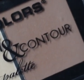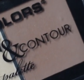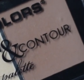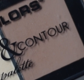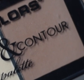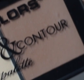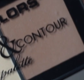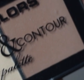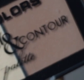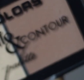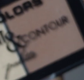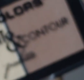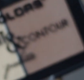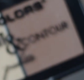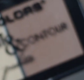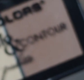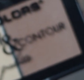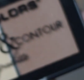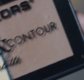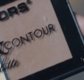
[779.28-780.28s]
I'm going to
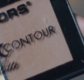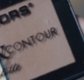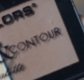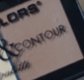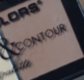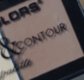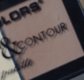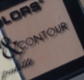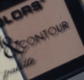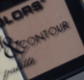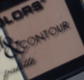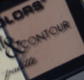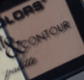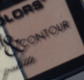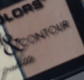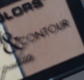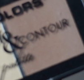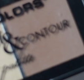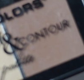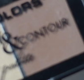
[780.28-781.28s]
use the LA
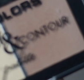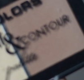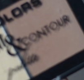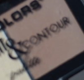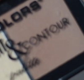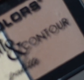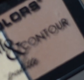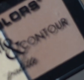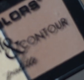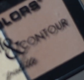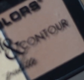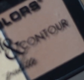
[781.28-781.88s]
Girl Contour